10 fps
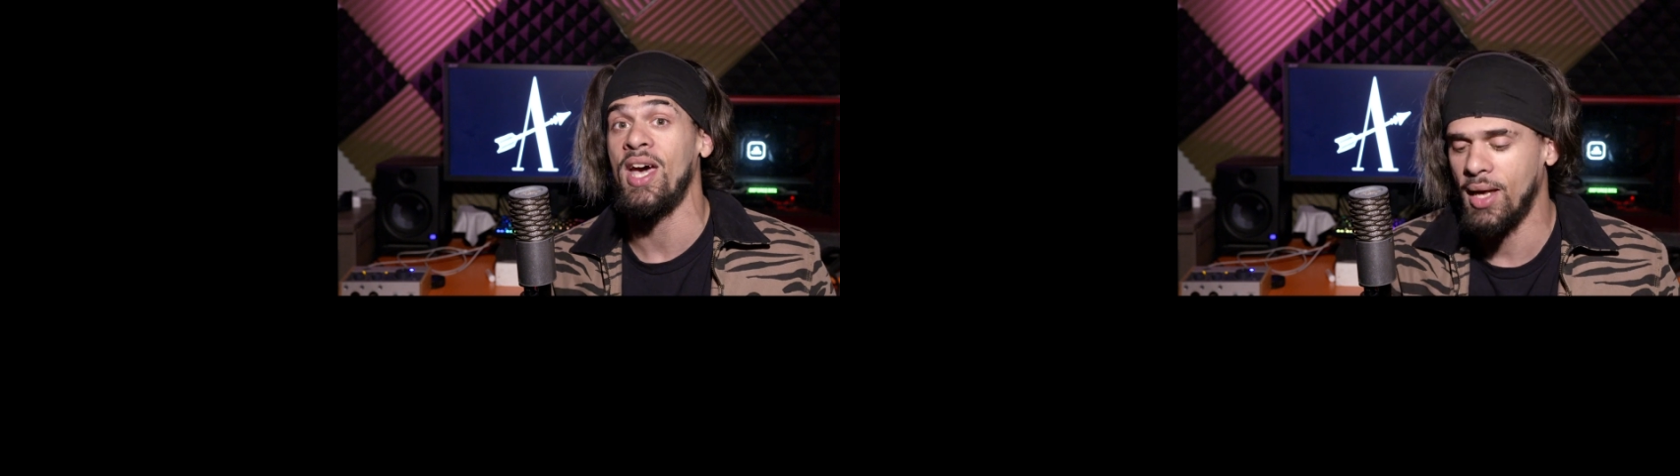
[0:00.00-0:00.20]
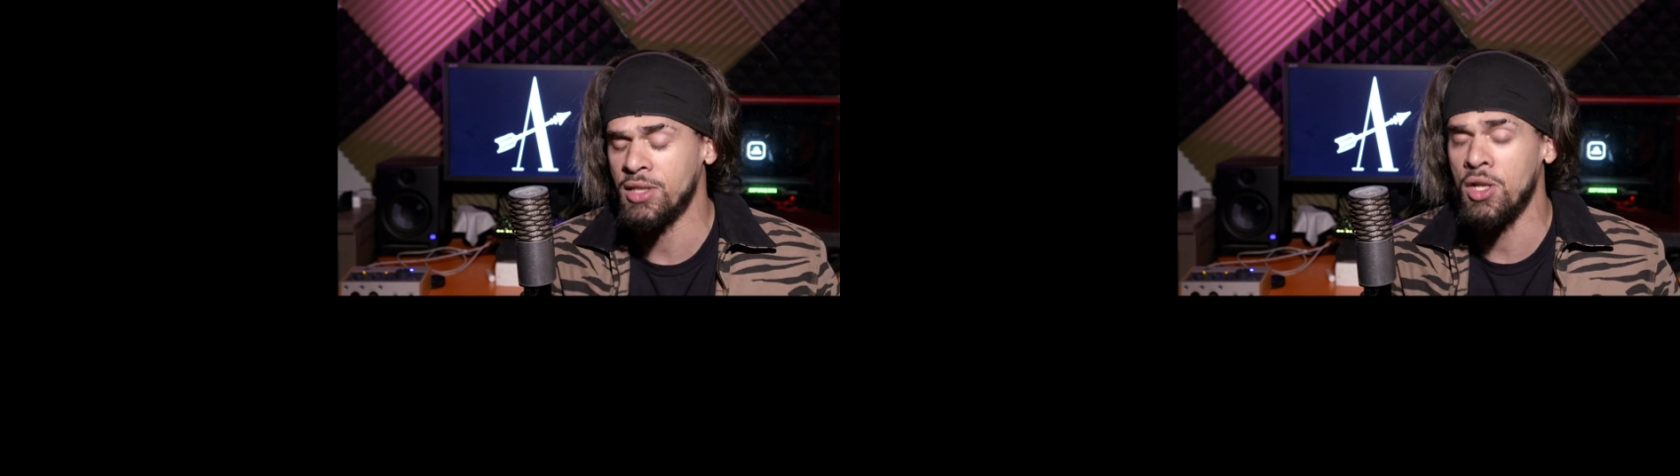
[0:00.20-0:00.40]

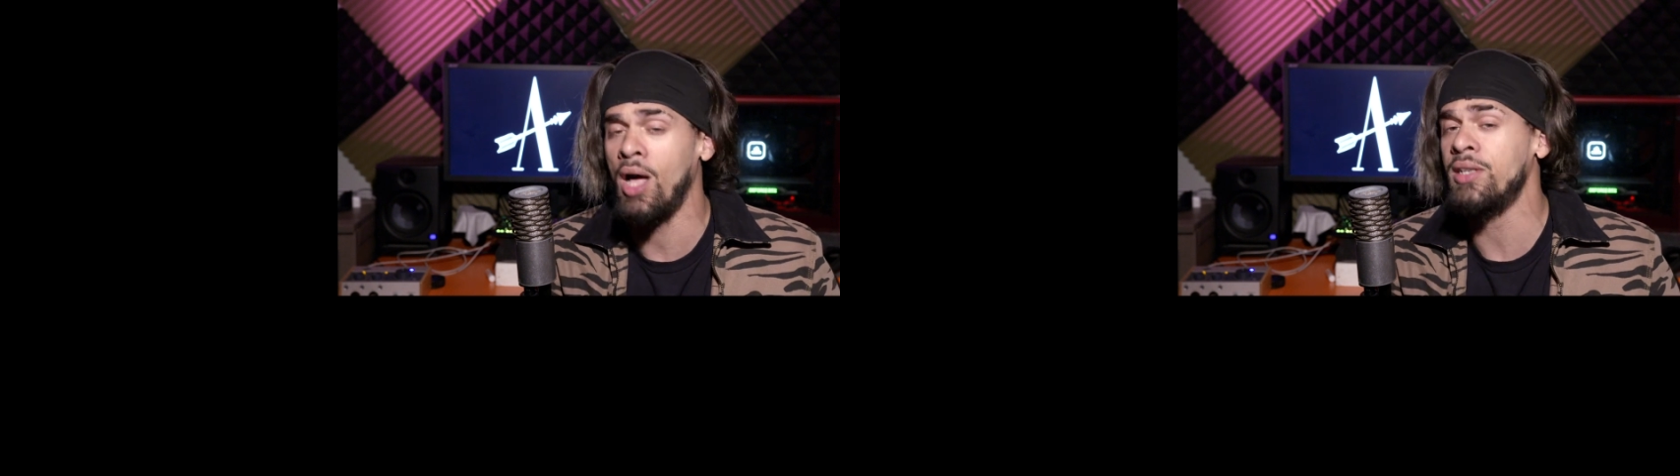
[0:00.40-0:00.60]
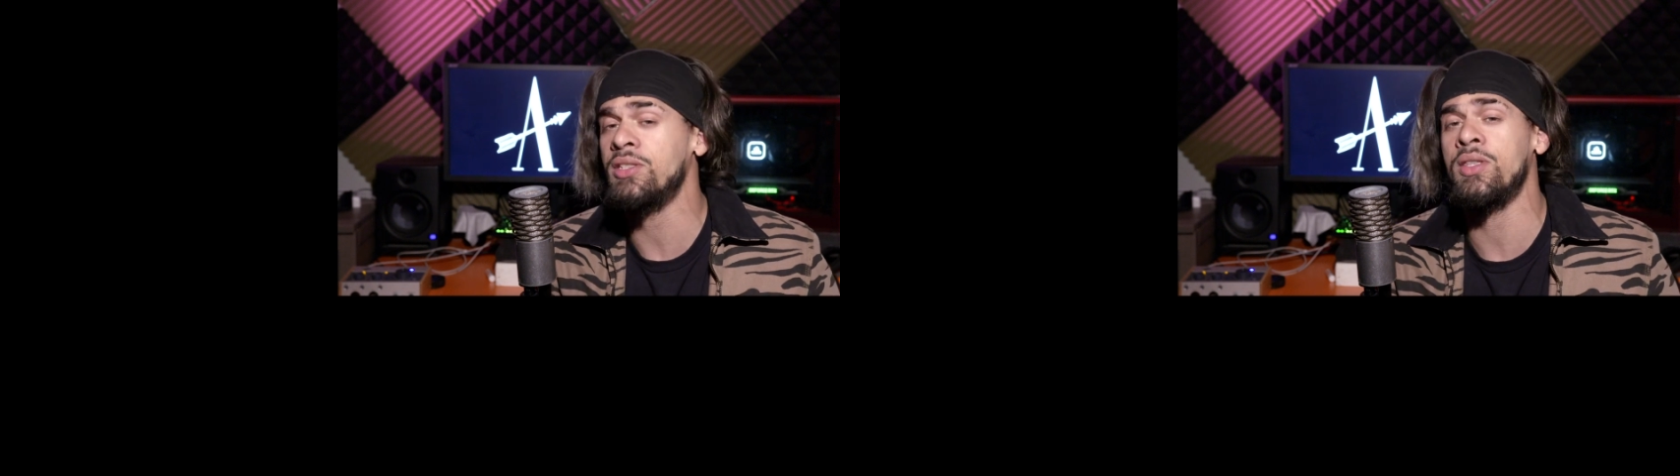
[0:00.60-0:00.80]
as
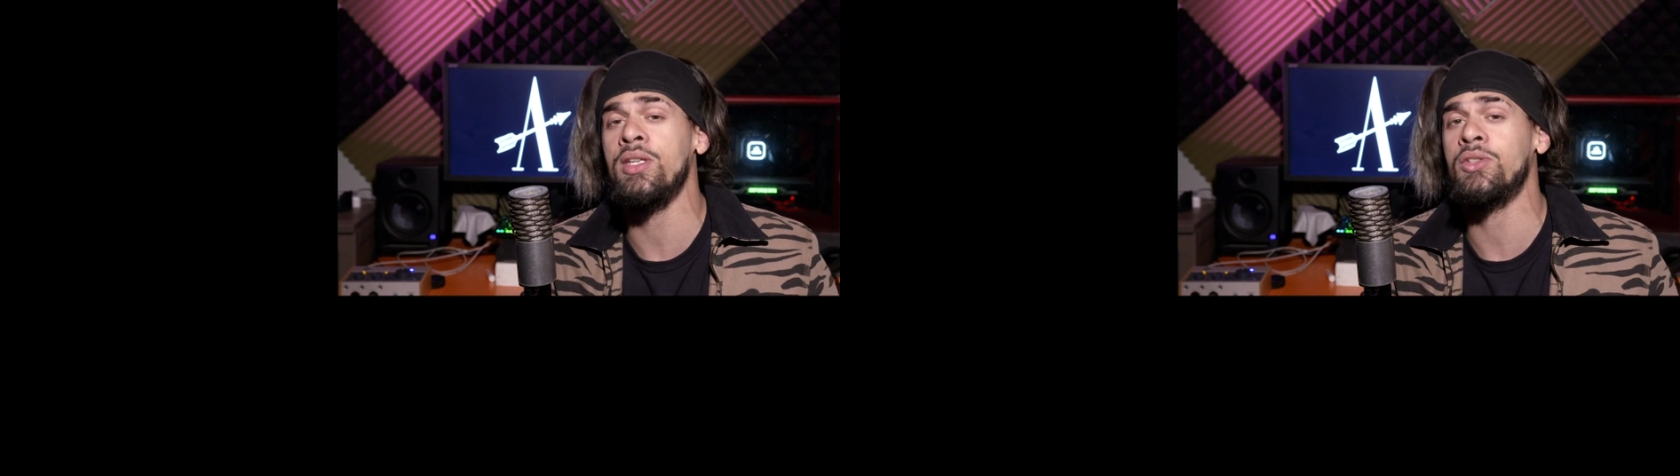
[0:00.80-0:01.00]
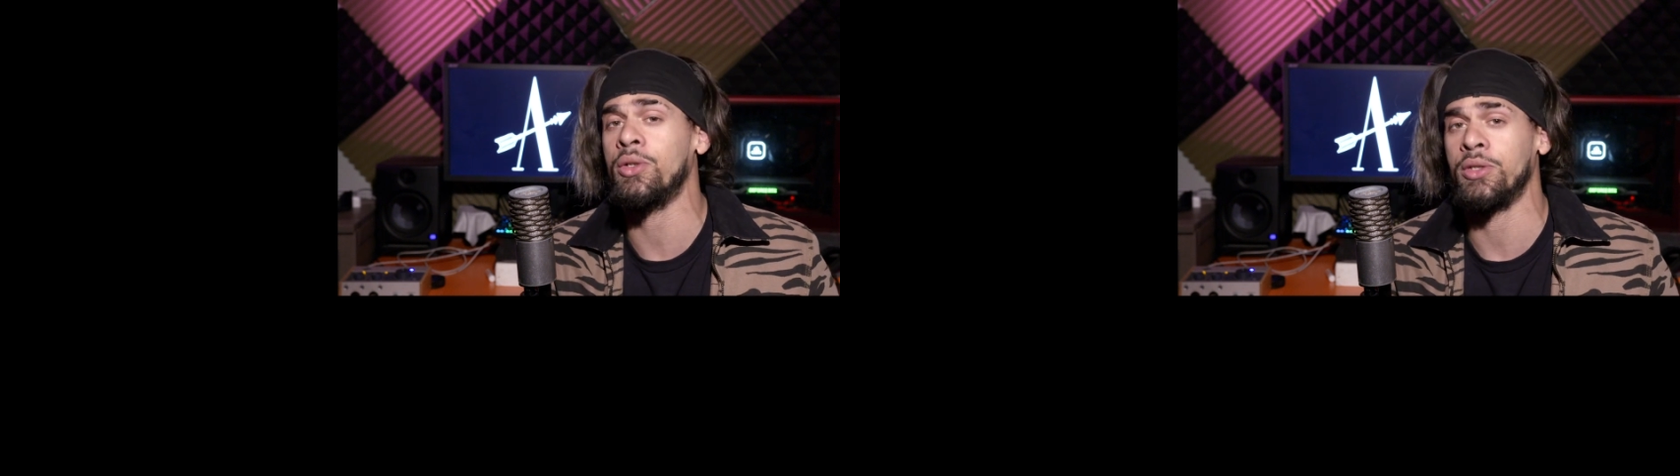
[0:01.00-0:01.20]
long as
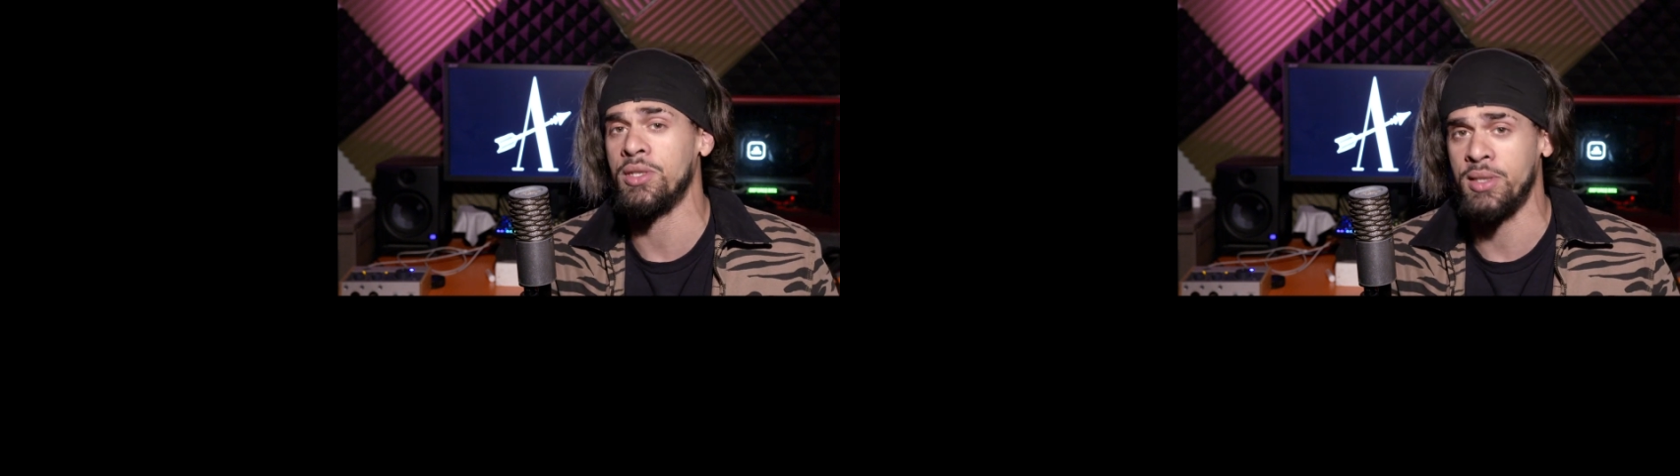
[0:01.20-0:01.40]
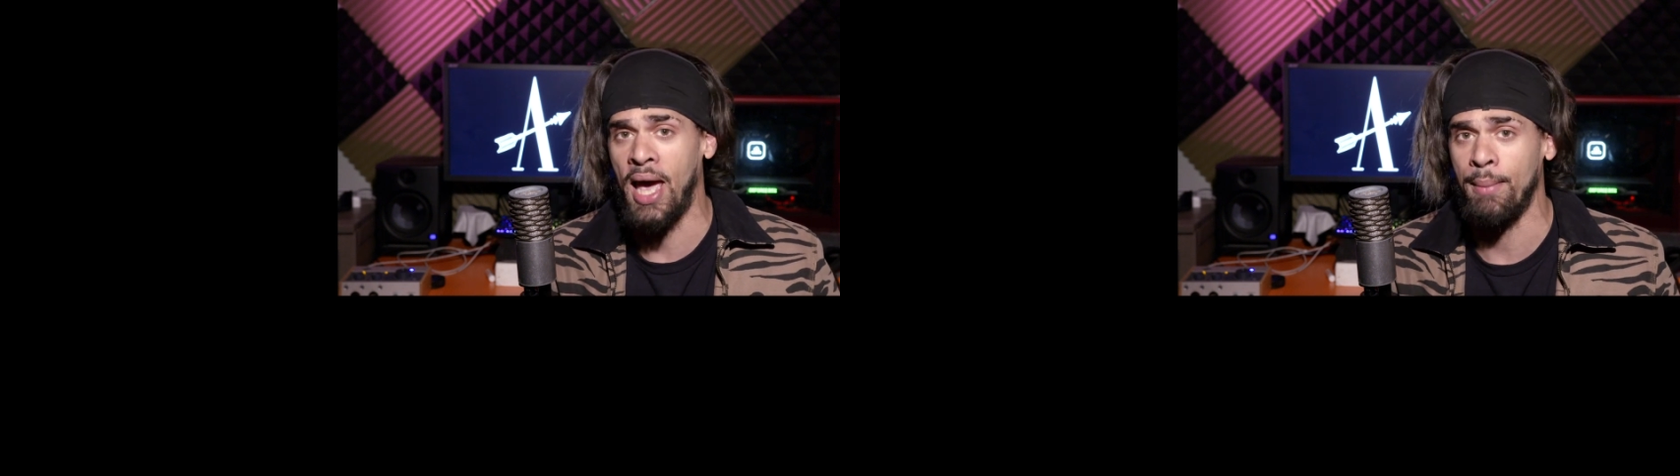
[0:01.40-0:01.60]
things are
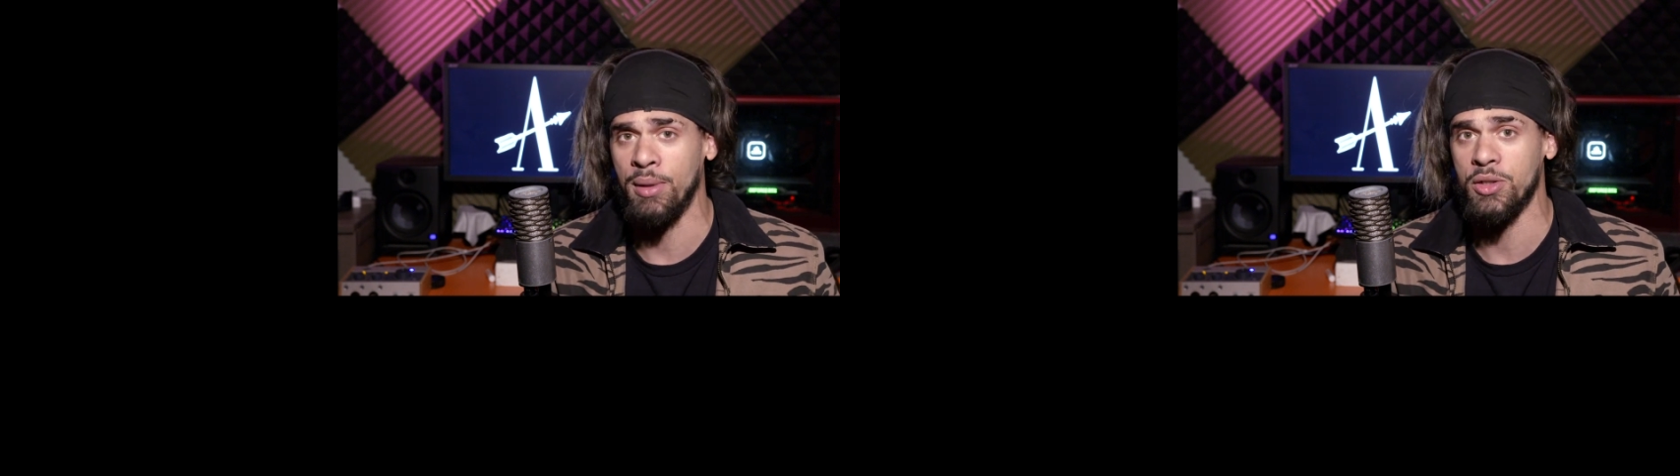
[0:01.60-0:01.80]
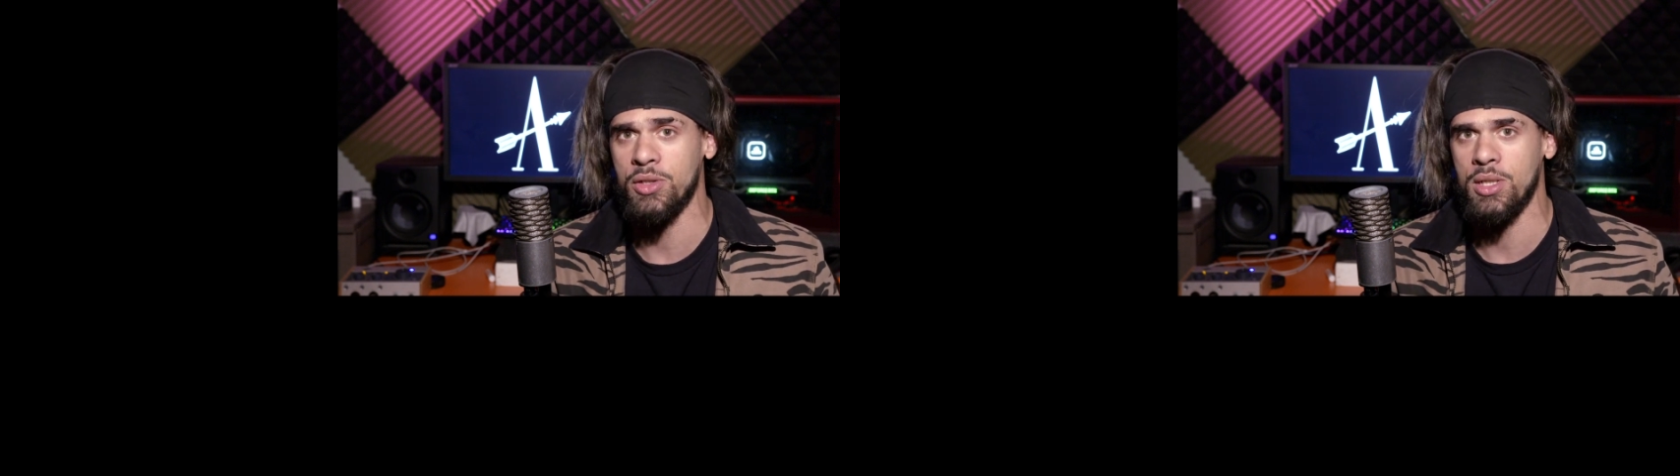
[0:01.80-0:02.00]

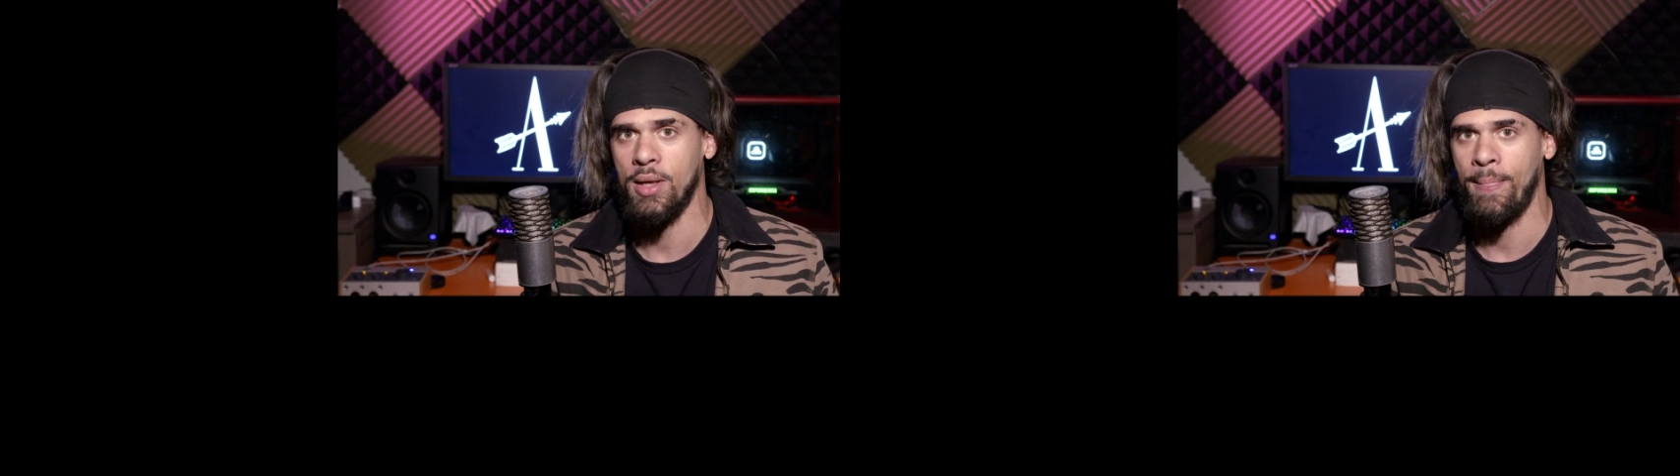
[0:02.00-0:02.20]
established.